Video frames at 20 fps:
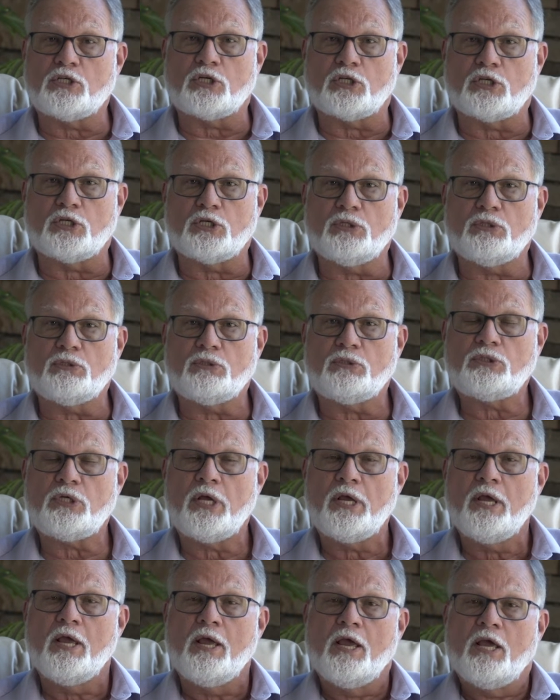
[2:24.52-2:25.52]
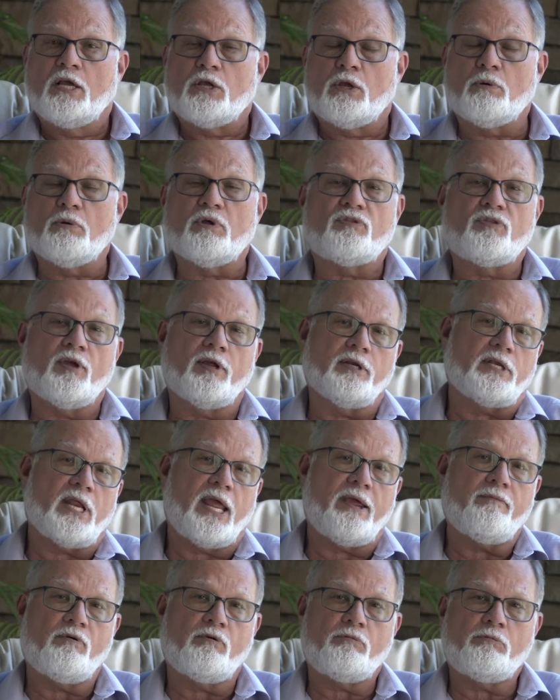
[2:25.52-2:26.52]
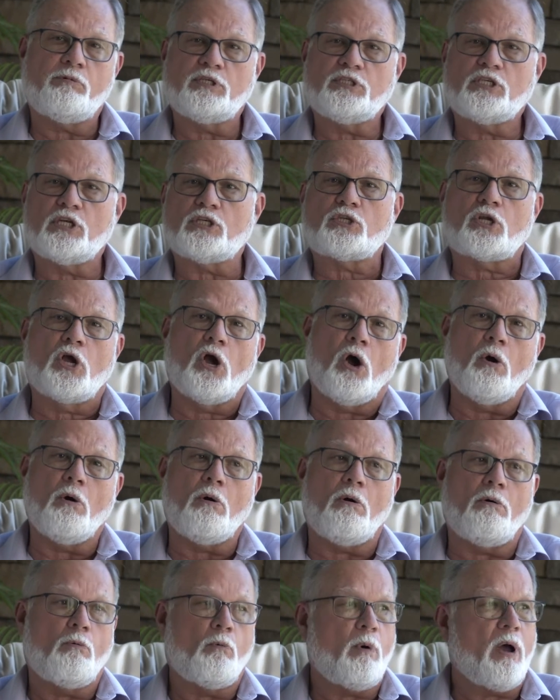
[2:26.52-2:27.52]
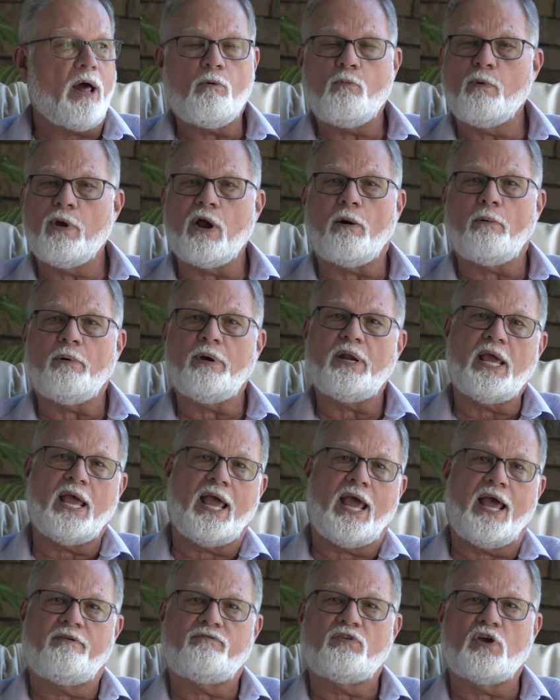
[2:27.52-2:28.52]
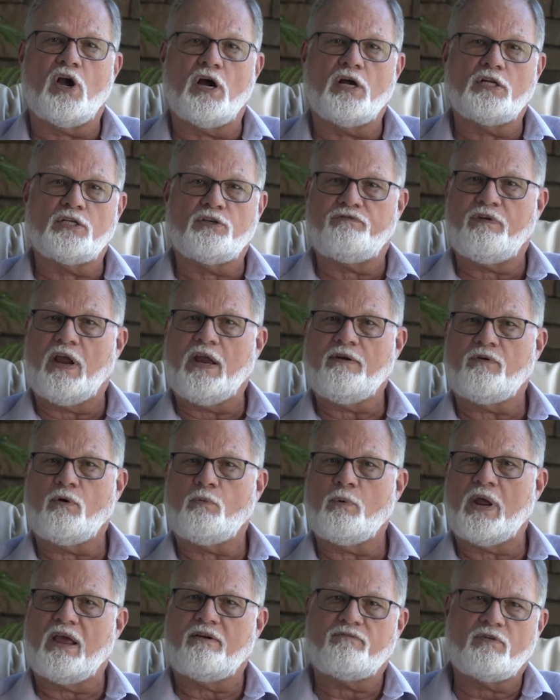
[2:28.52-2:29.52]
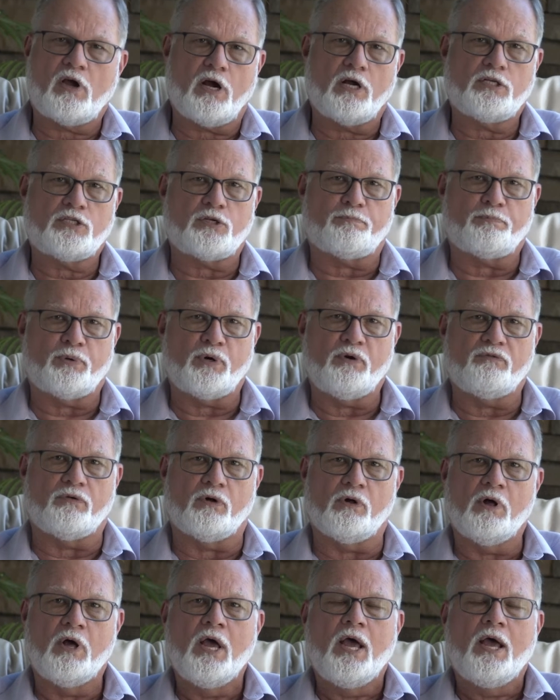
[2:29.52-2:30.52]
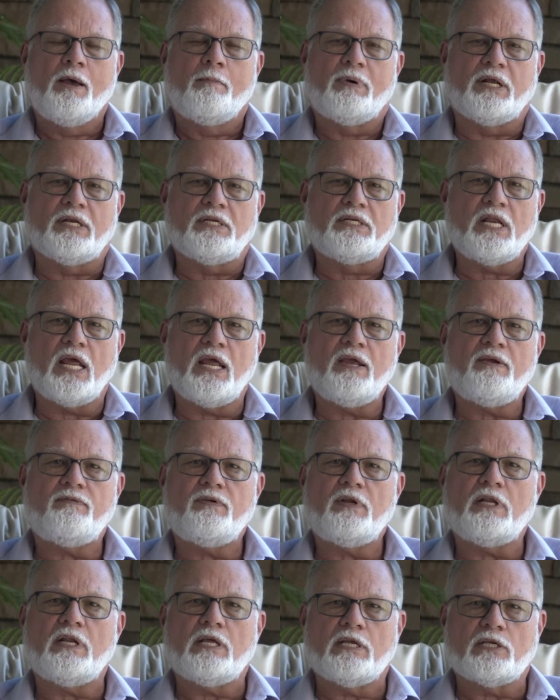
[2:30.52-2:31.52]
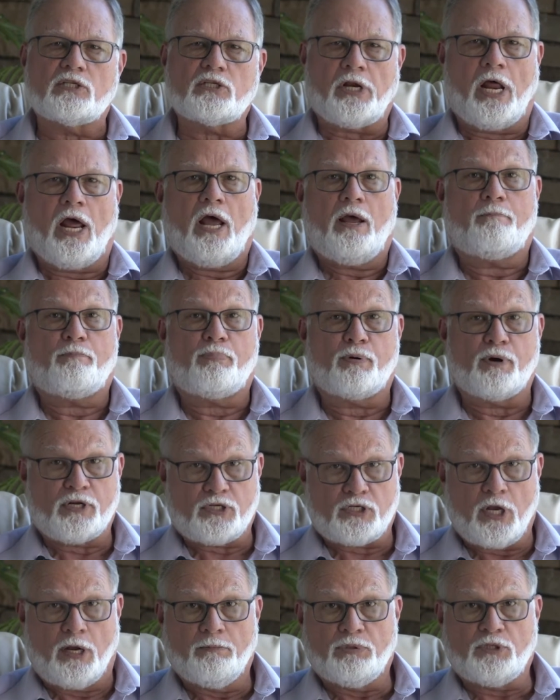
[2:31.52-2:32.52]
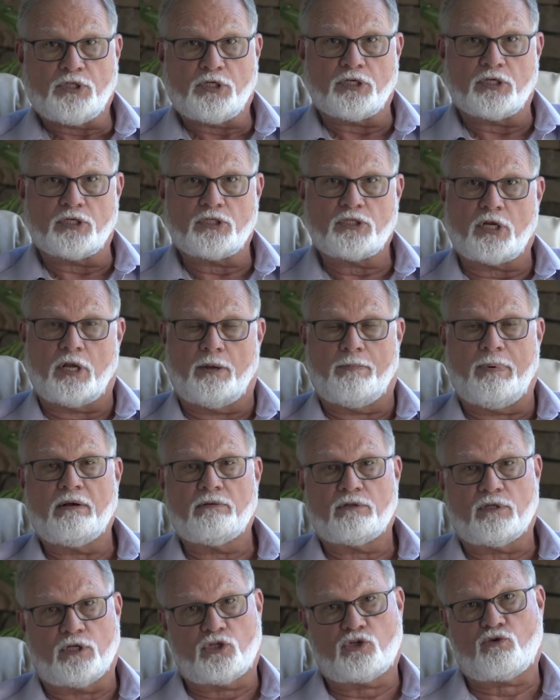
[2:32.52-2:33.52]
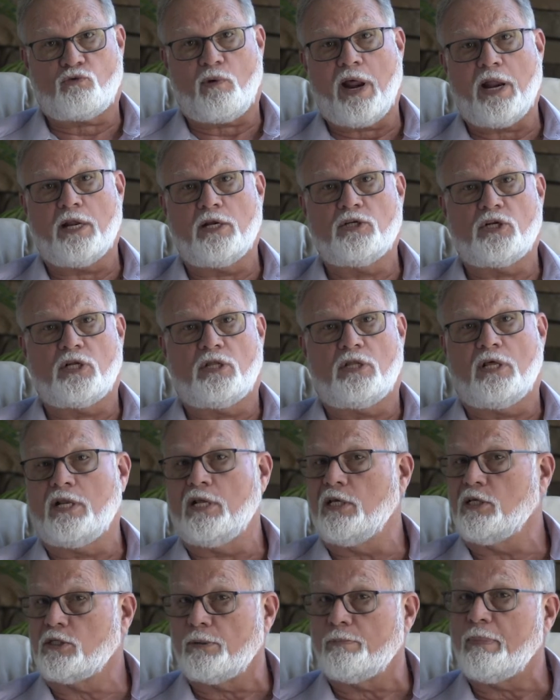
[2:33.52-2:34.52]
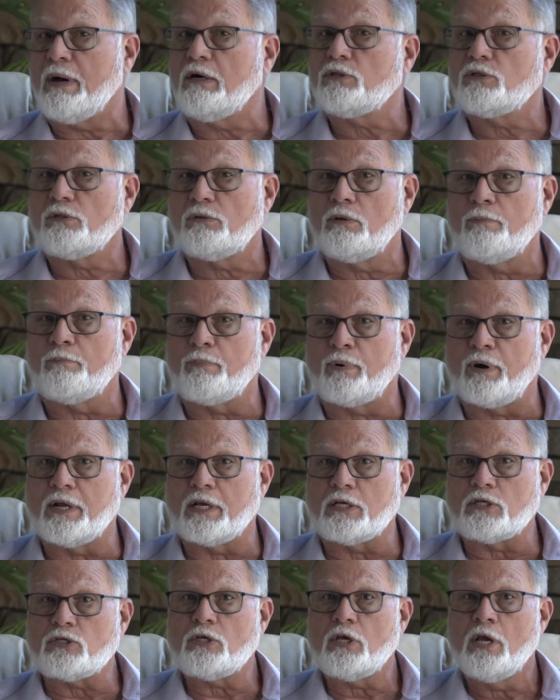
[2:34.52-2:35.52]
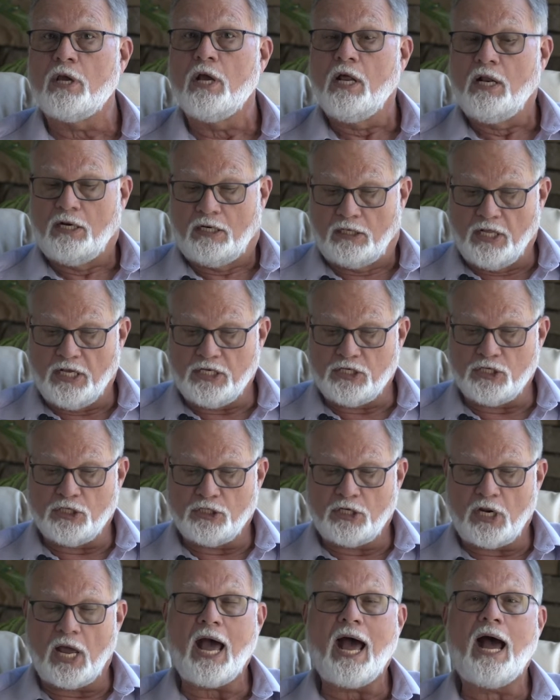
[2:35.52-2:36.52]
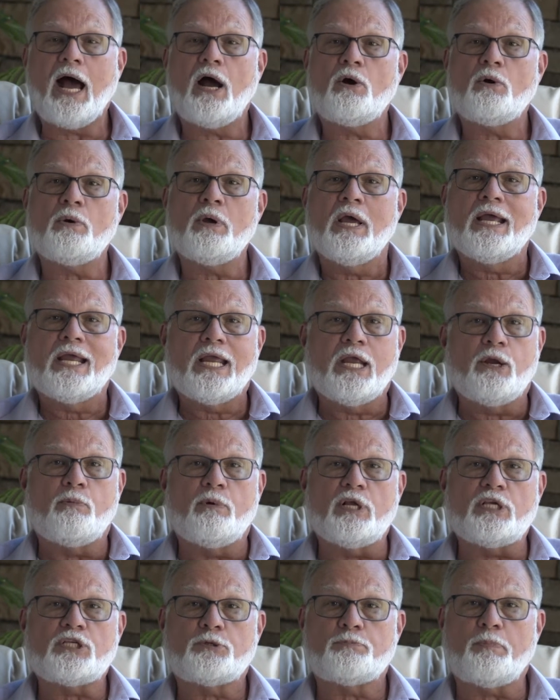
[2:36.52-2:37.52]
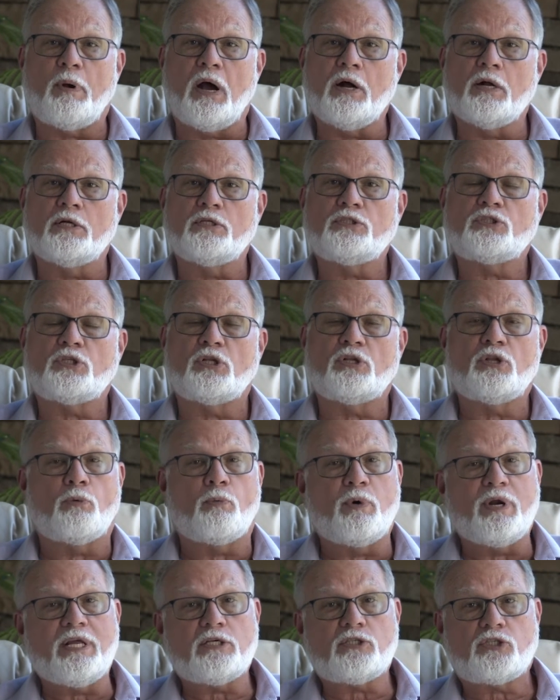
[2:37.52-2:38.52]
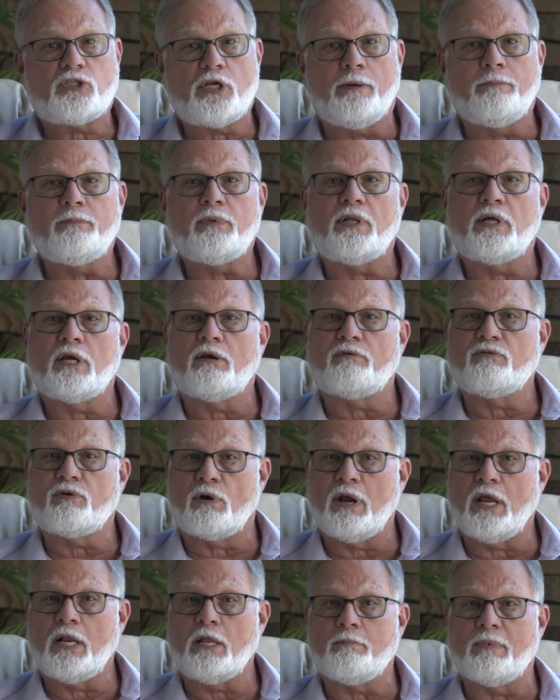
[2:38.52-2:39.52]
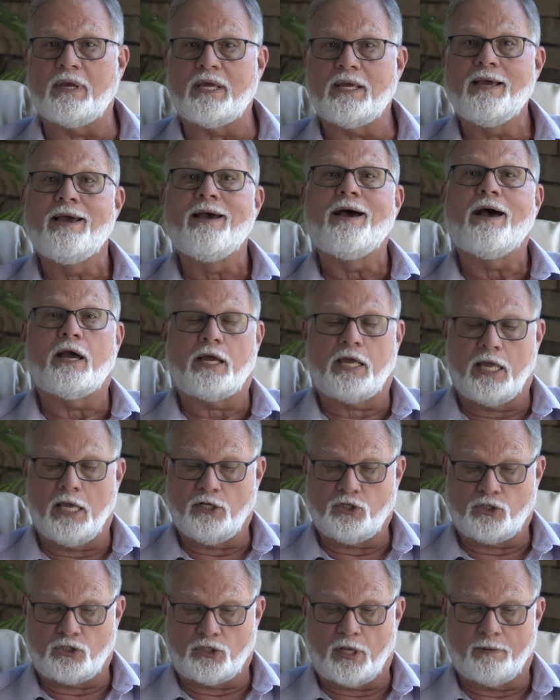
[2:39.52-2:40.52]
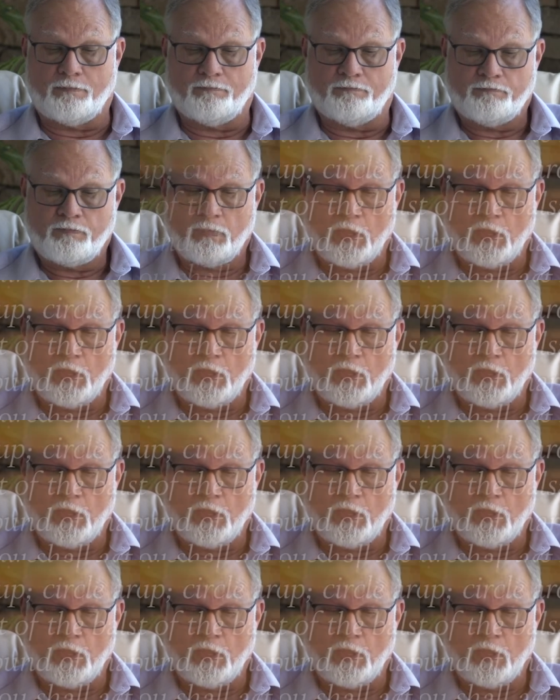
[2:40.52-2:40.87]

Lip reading: to use. You would think David would just go, "Well, we already have God's favor, we have God's approval." But David is not presumptuous about the strategy that he's about to embrace. Listen to how he responds to the reassembling of their enemy against them.